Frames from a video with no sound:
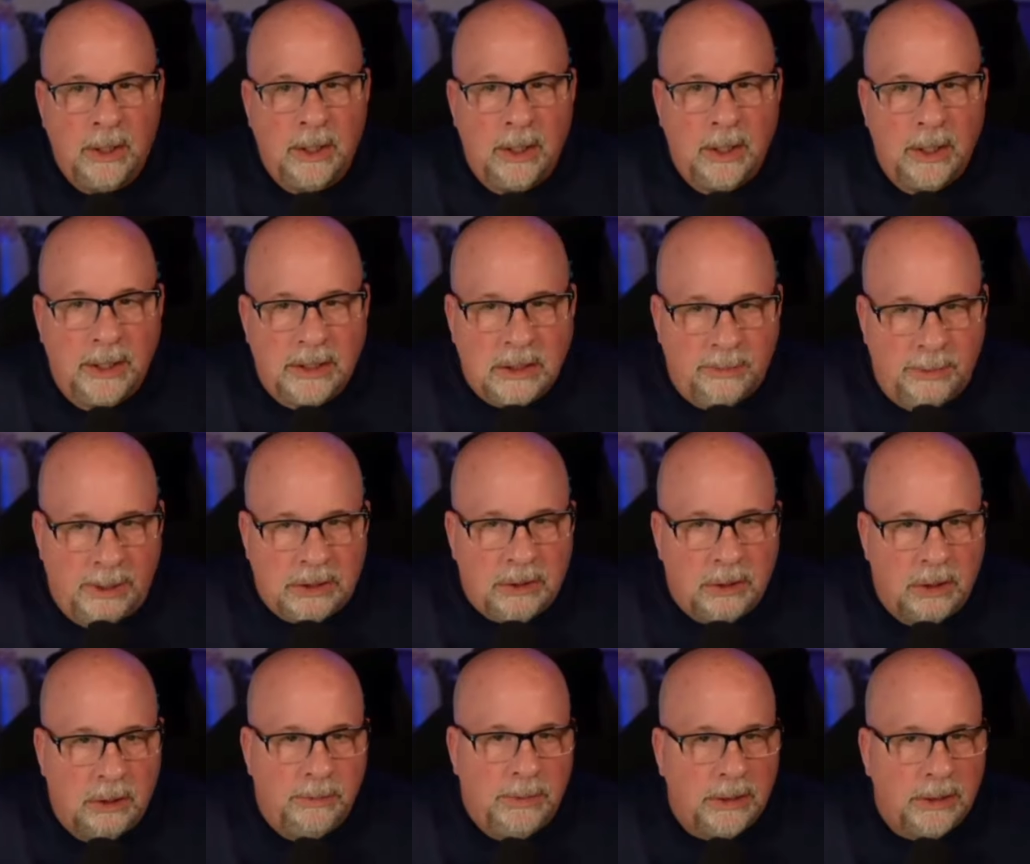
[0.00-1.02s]
especially
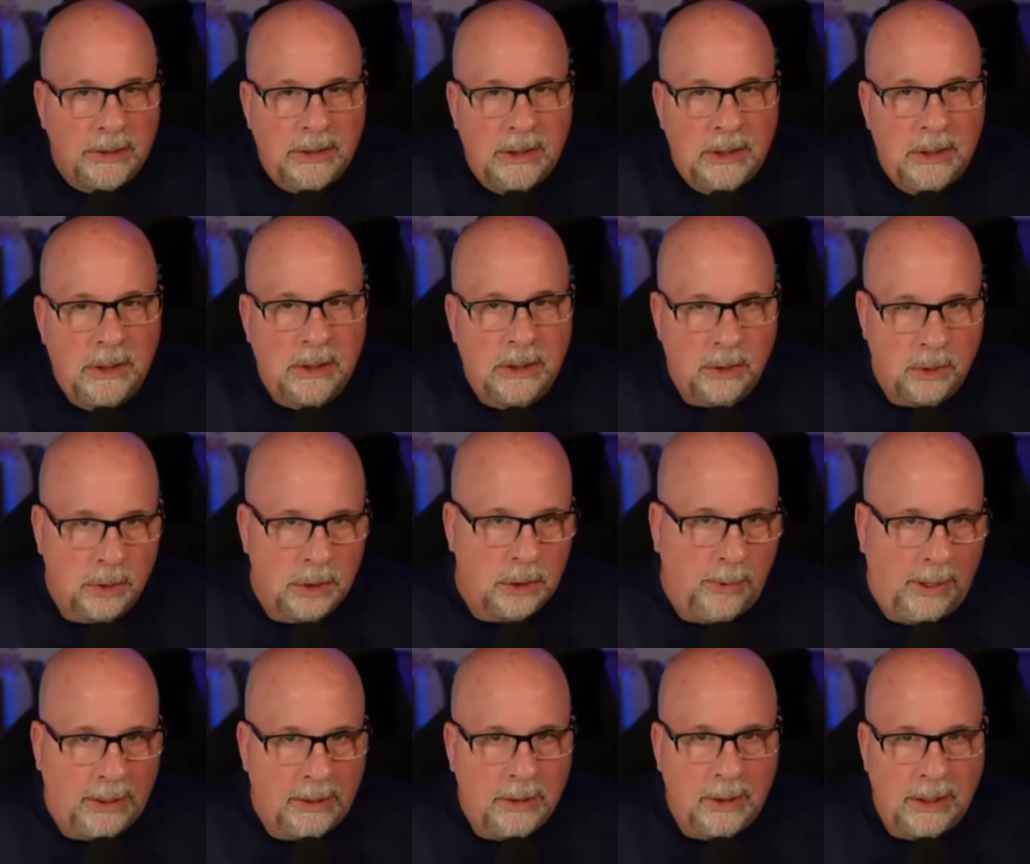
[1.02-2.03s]
because he
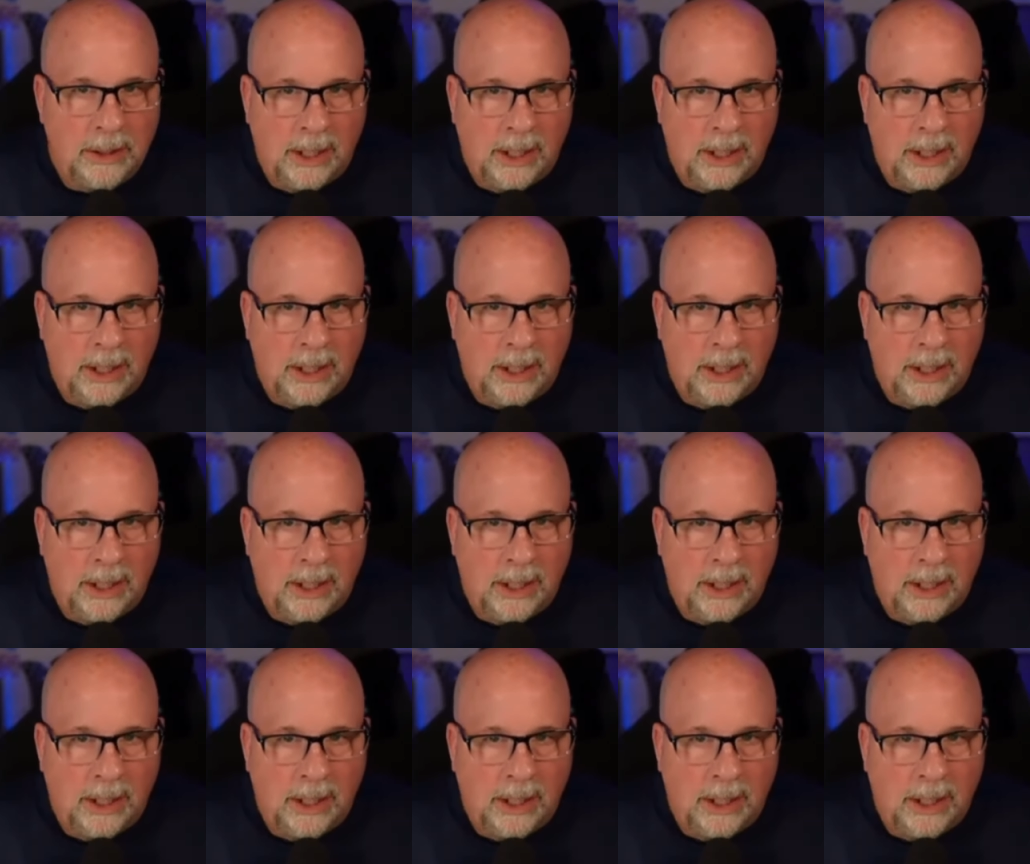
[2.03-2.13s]
disrespected not